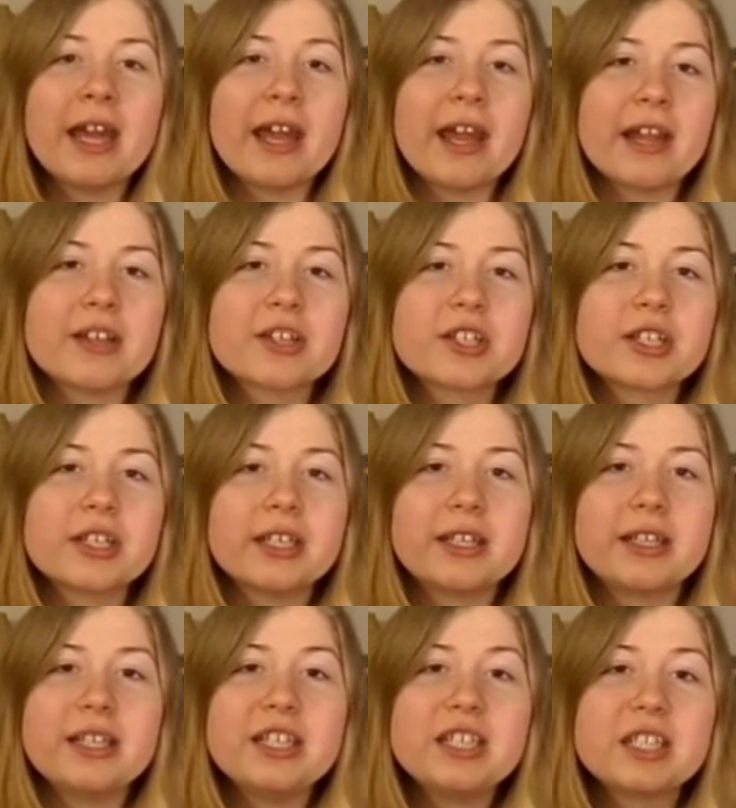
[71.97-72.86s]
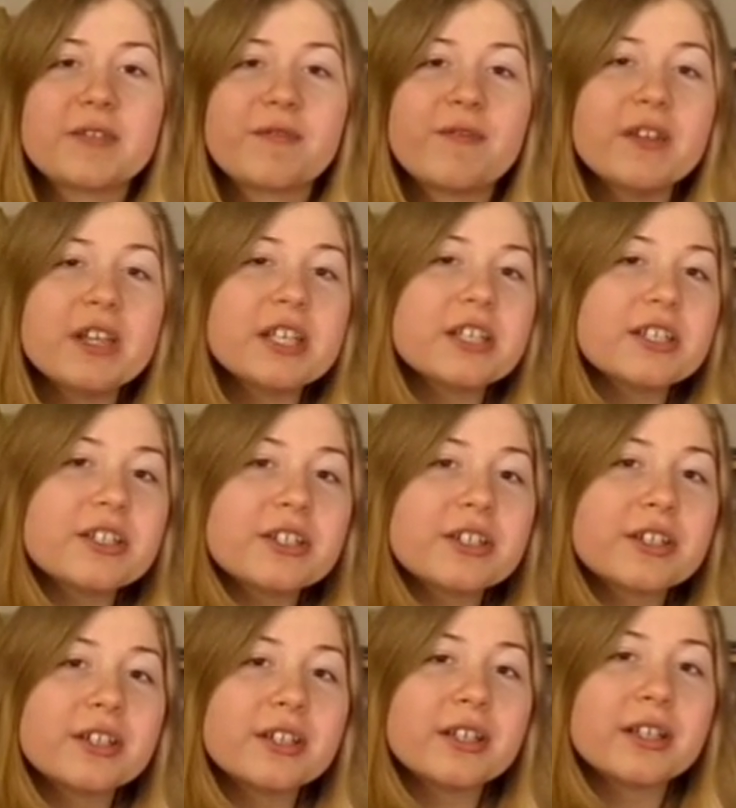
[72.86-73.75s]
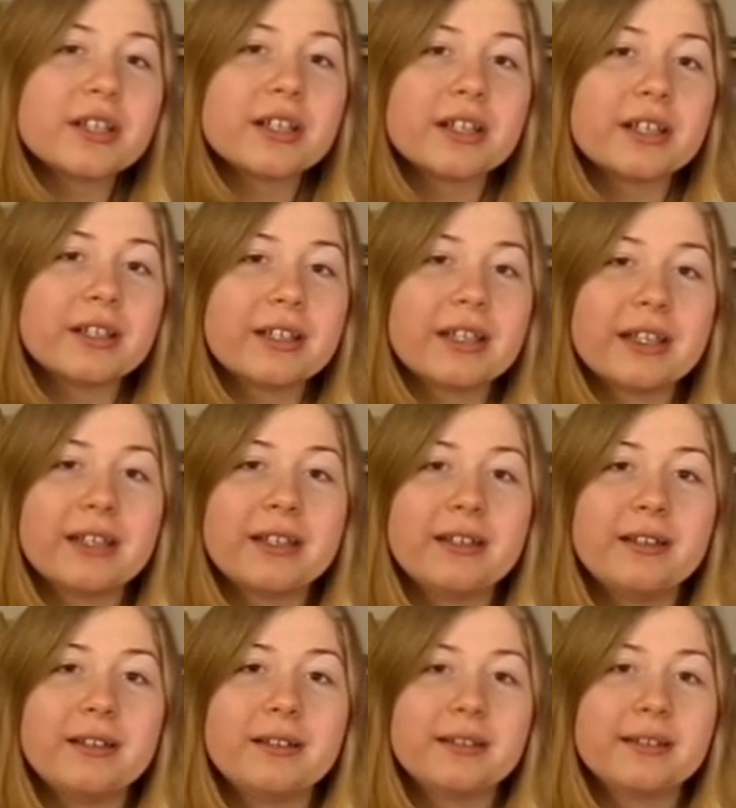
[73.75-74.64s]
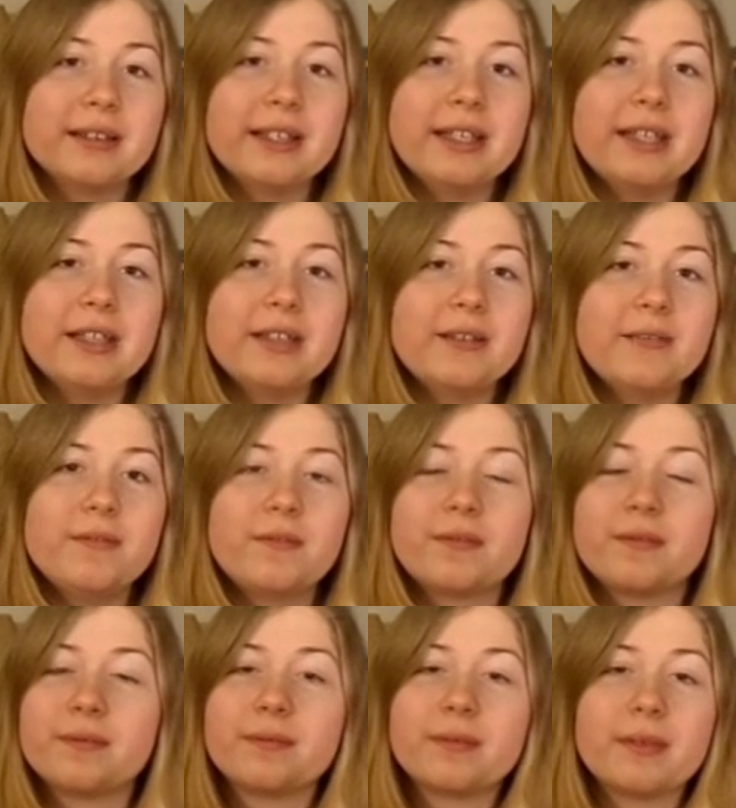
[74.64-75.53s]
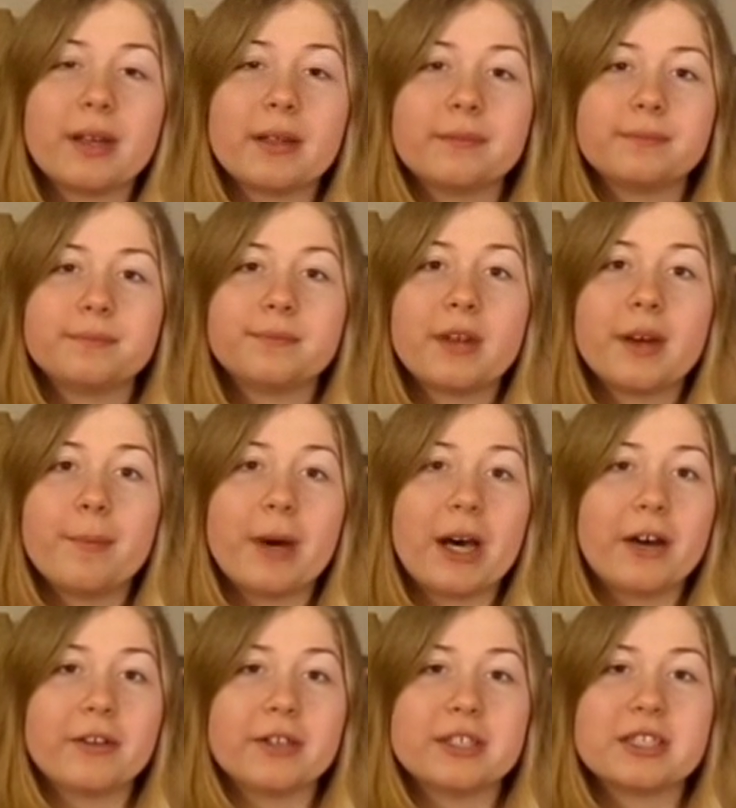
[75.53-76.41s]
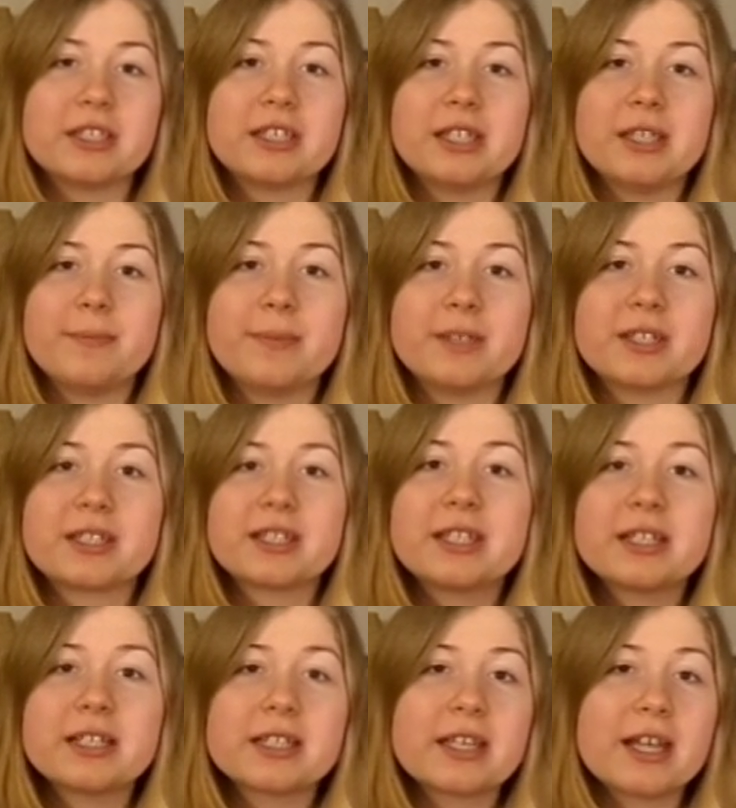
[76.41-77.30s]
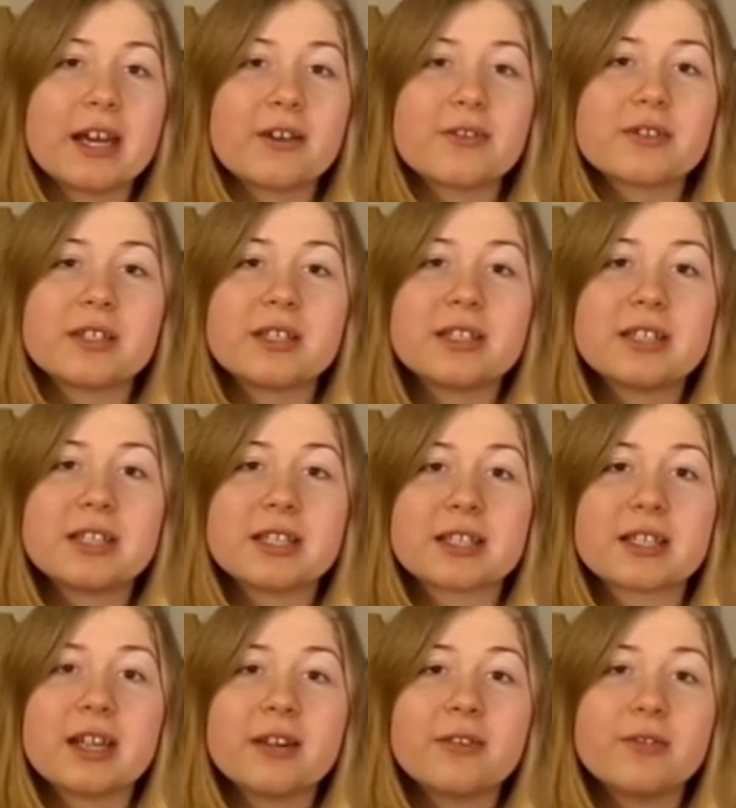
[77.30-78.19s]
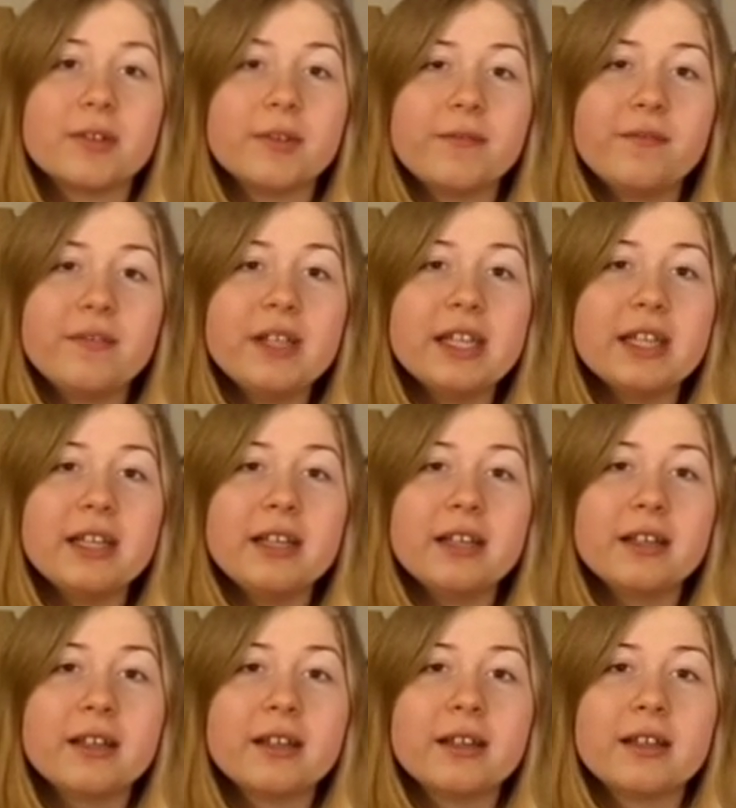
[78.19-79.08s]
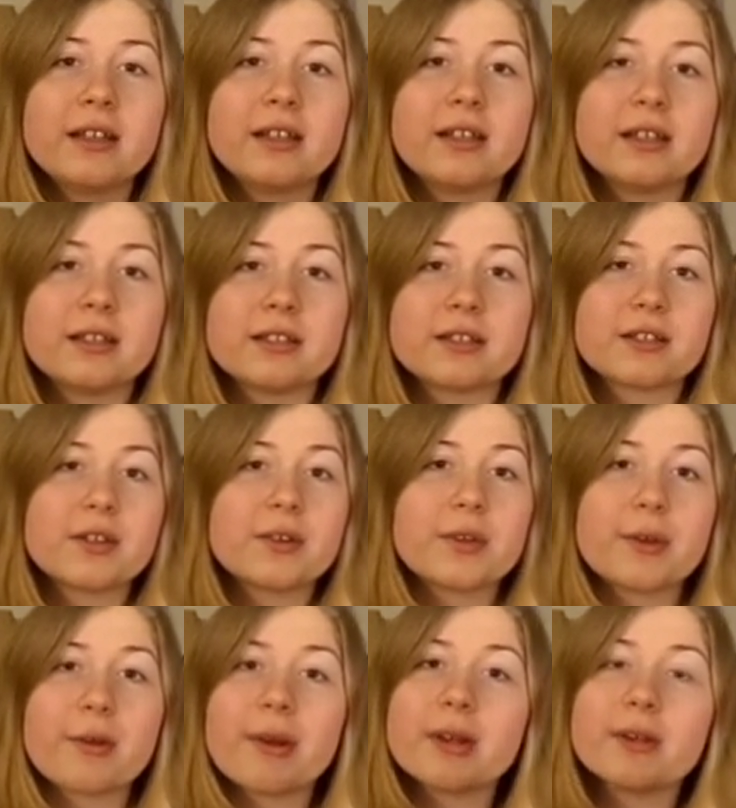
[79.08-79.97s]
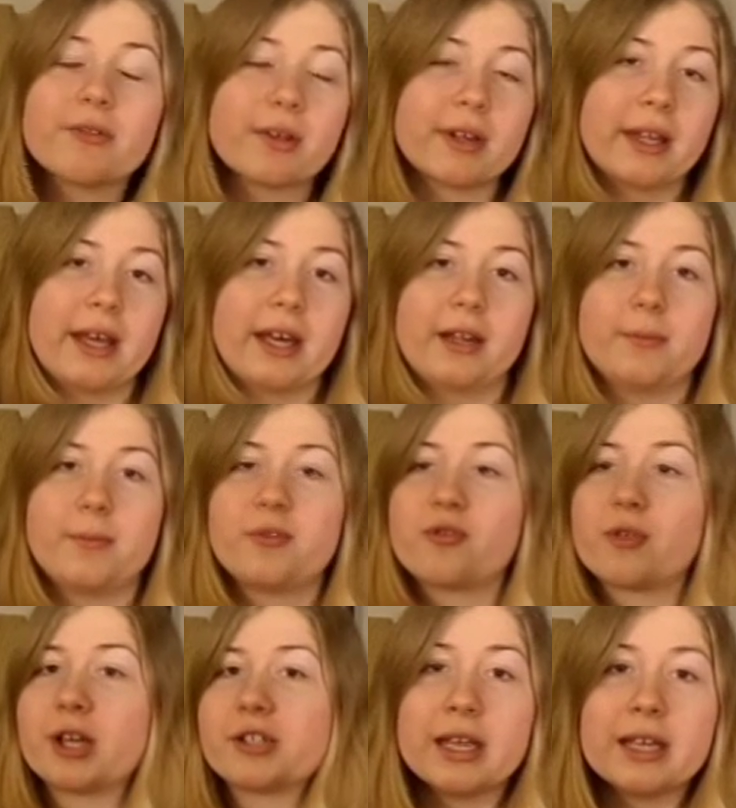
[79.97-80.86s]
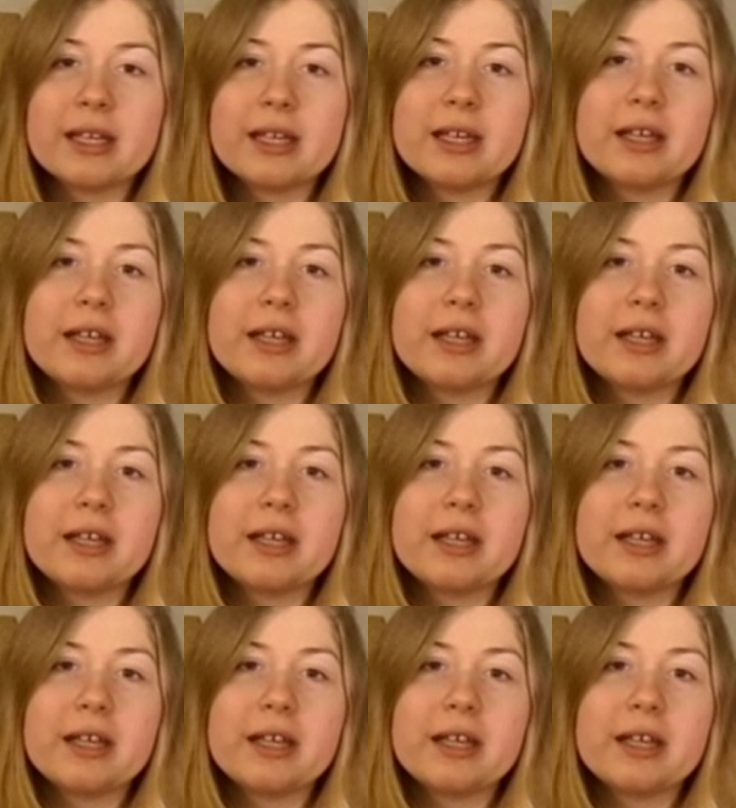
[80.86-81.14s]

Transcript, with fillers: Actually, these fish can live about as deep as 6,600 feet, so they're under a lot of pressure.